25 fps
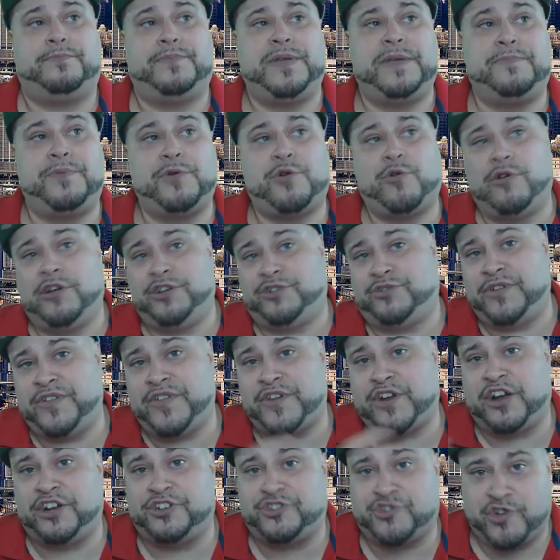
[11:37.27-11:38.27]
people going to
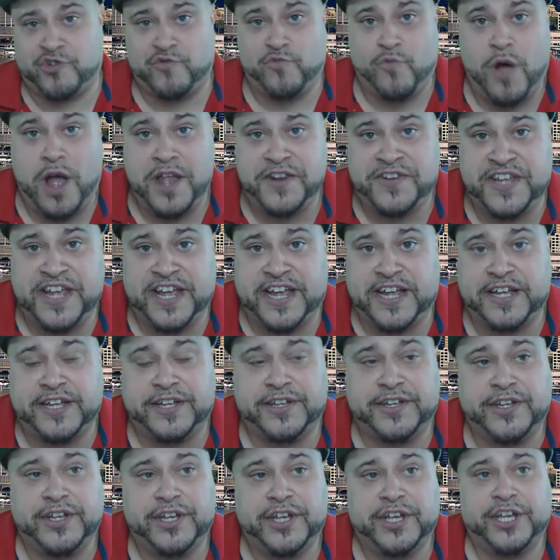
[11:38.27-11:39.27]
another country and
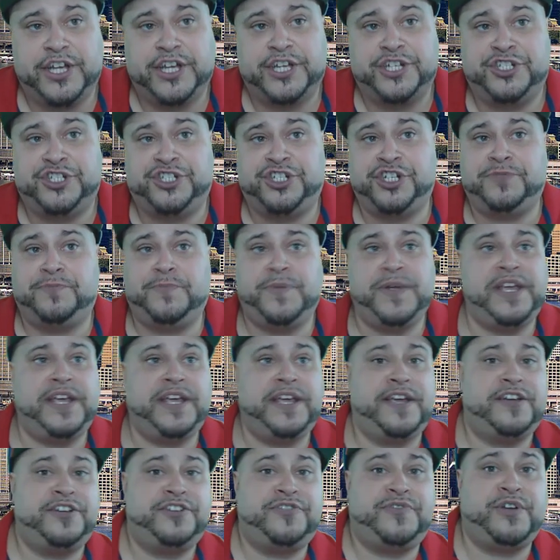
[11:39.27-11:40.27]
wanting
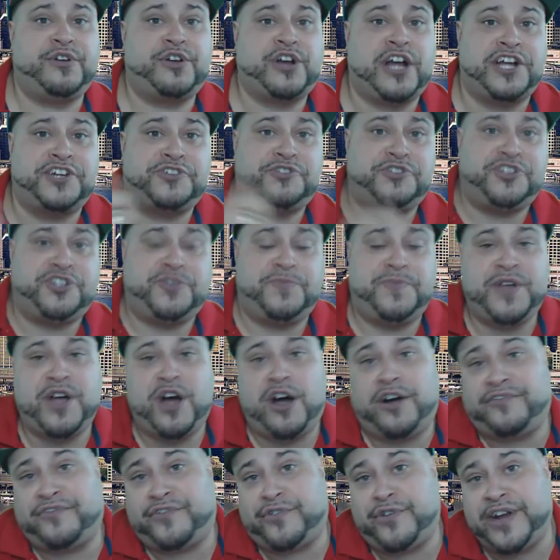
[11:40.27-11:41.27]
their country should be
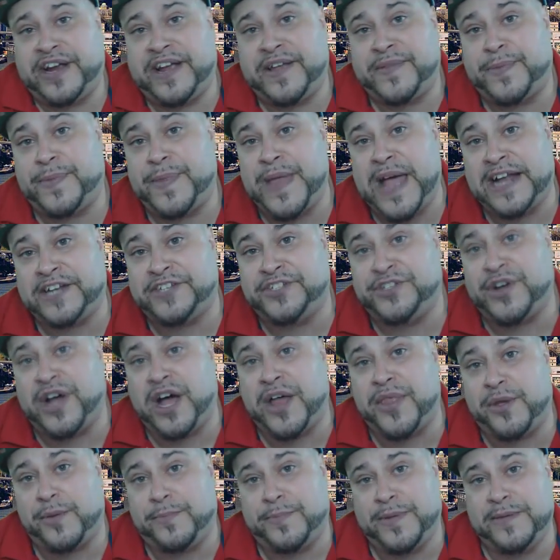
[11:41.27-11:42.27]
offering that
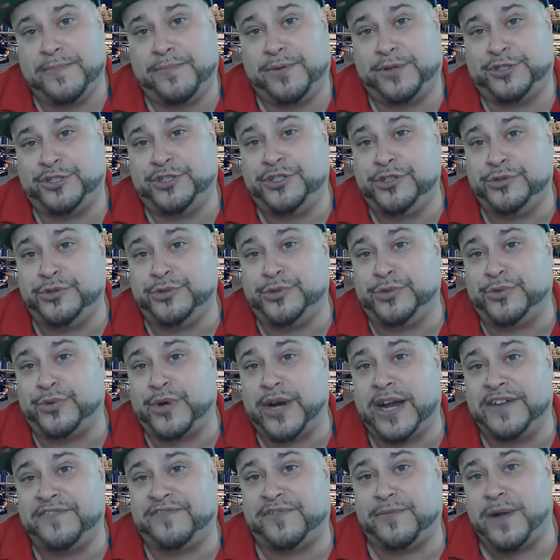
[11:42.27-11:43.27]
to other people too,
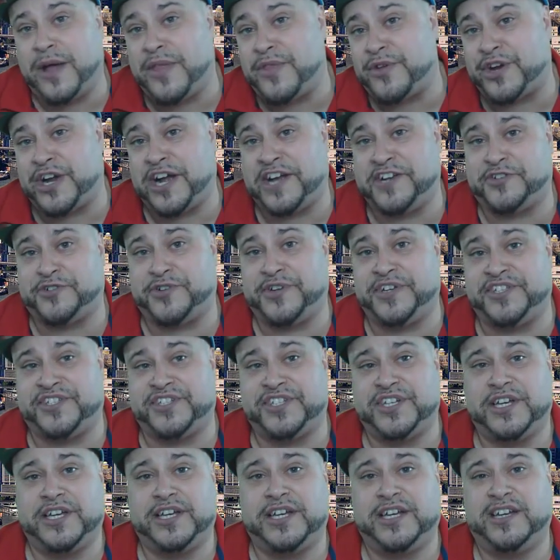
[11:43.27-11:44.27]
right? From other
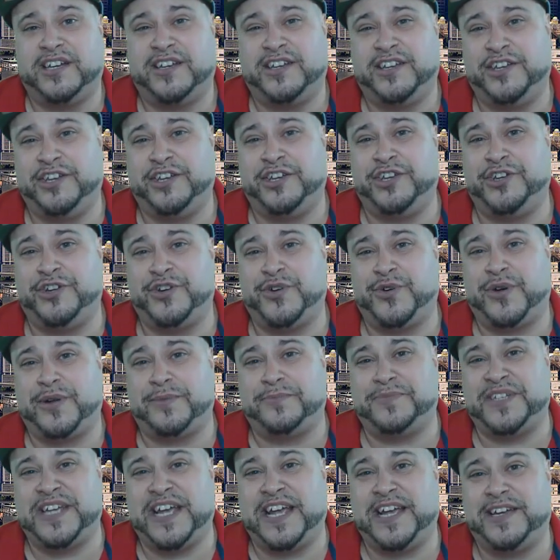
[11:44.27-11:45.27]
countries. You know what
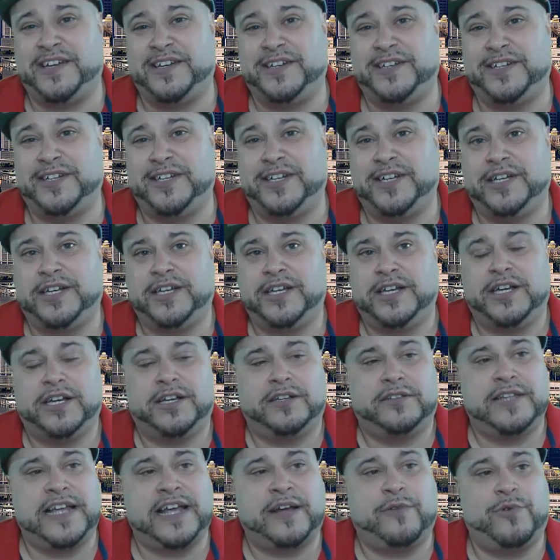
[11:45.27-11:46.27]
I'm saying?
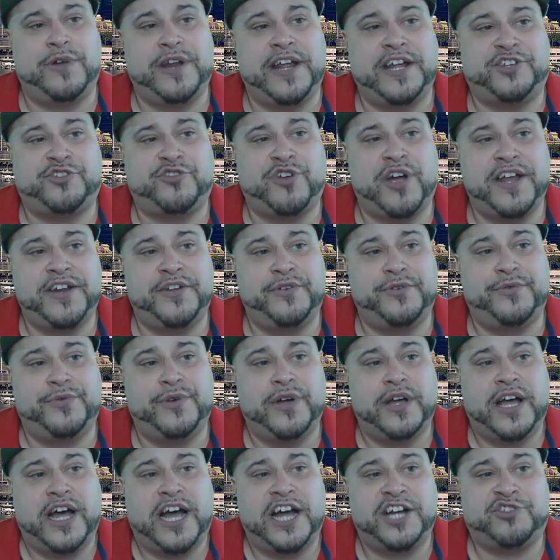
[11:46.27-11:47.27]
Like when I try
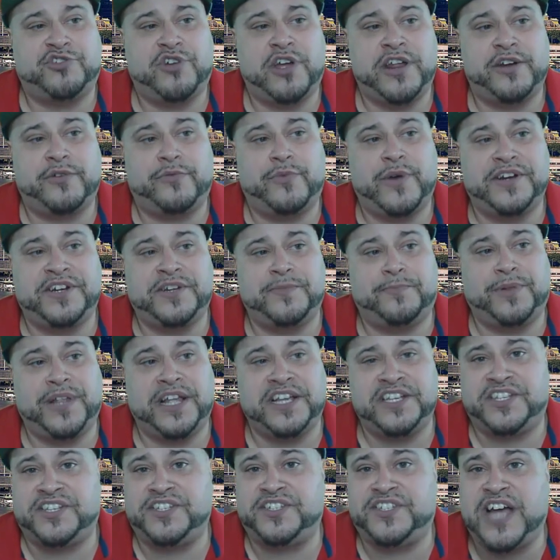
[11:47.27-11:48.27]
to rent a
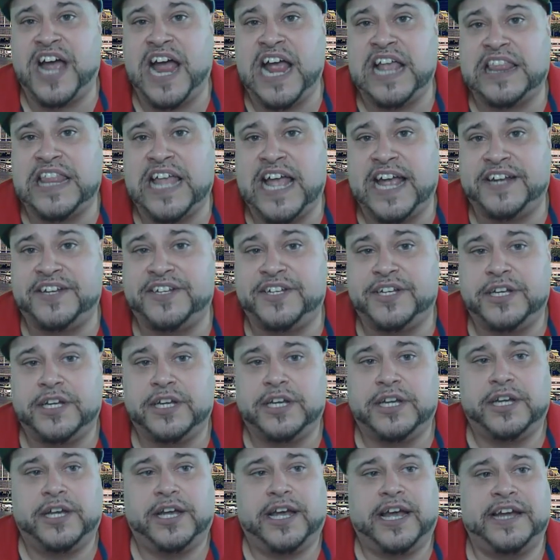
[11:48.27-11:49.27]
place in Thailand,
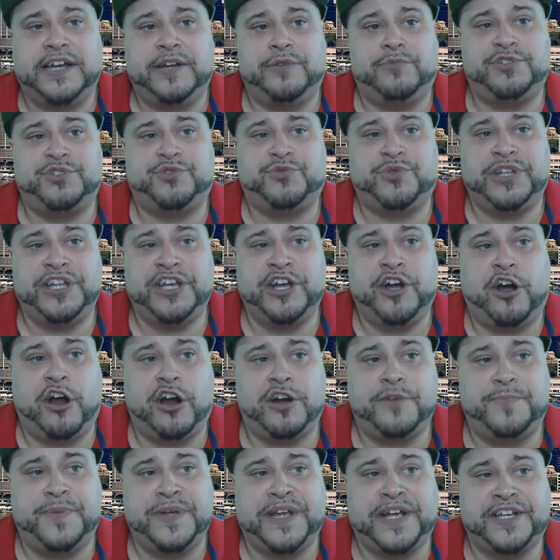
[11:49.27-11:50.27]
and it was really
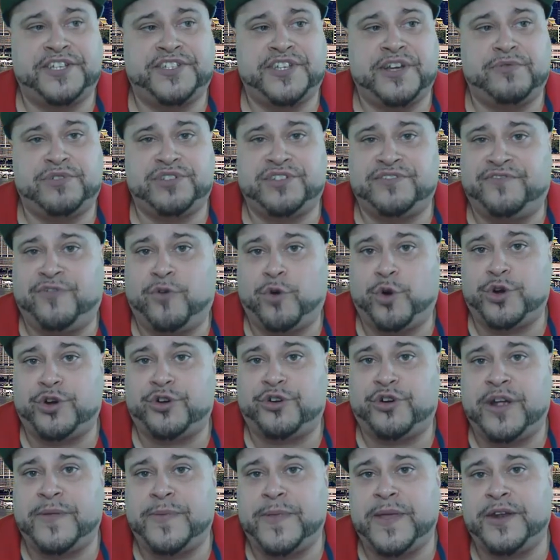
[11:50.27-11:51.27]
hard because I was a
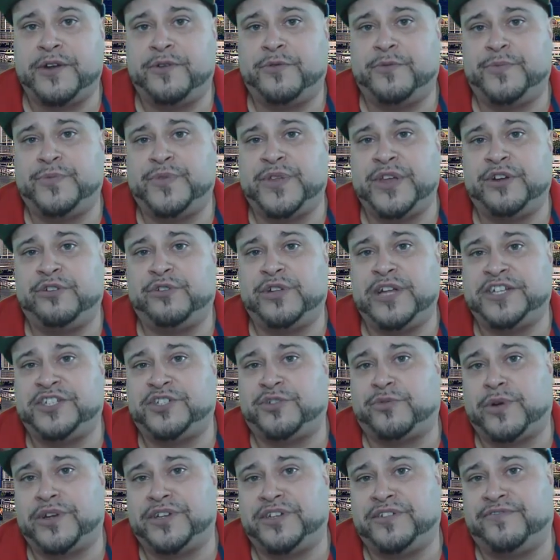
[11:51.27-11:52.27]
foreigner, and they don't like
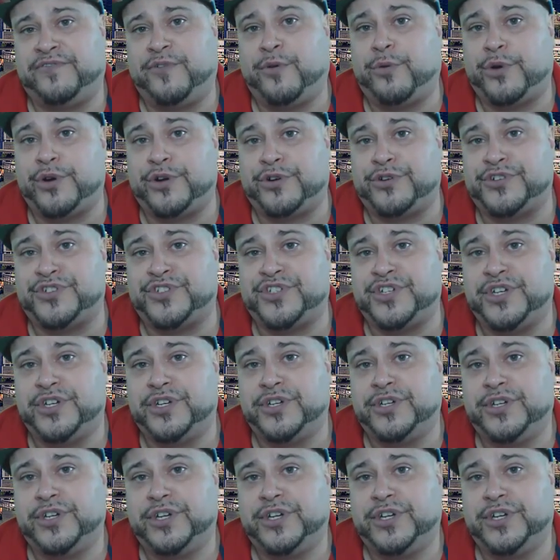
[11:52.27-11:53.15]
to rent to foreigners.